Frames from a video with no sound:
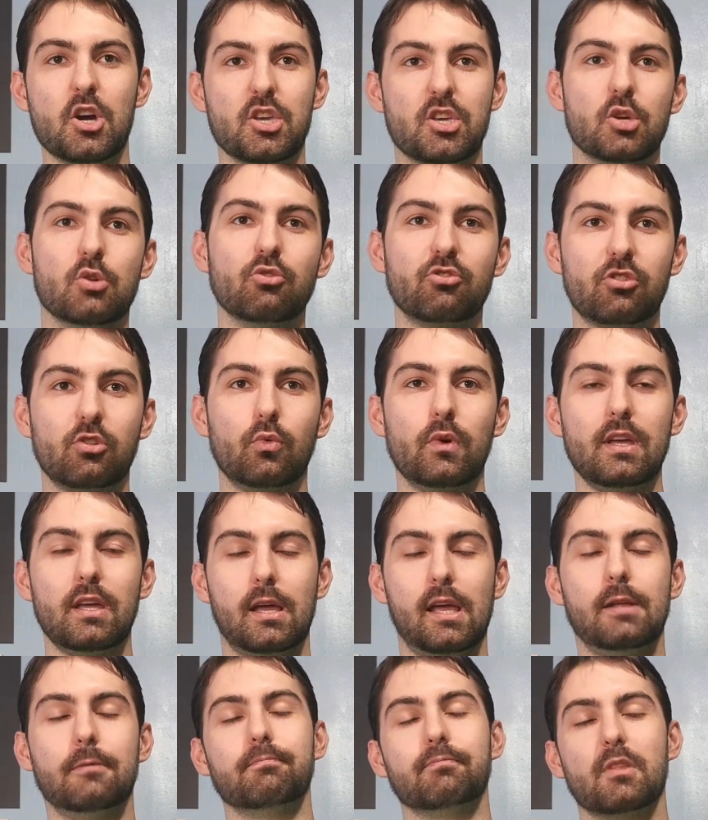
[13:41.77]
used to it,
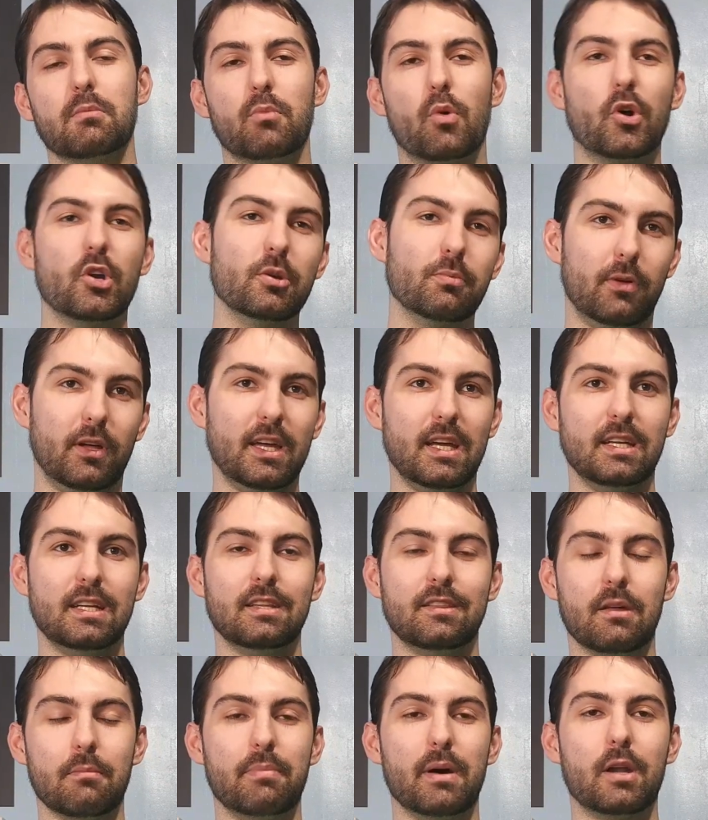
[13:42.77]
and the more you play in
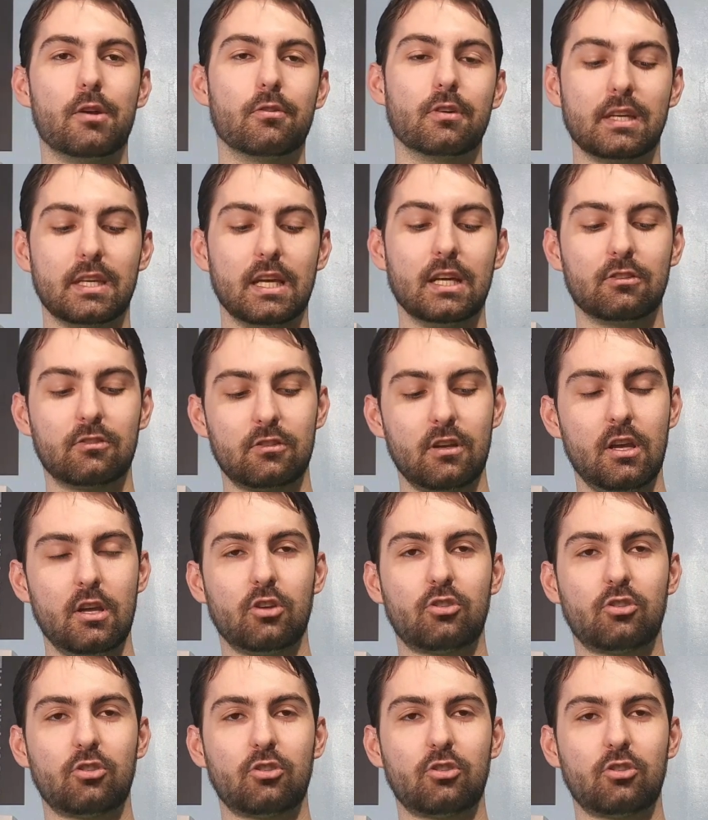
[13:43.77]
it, the better it gets.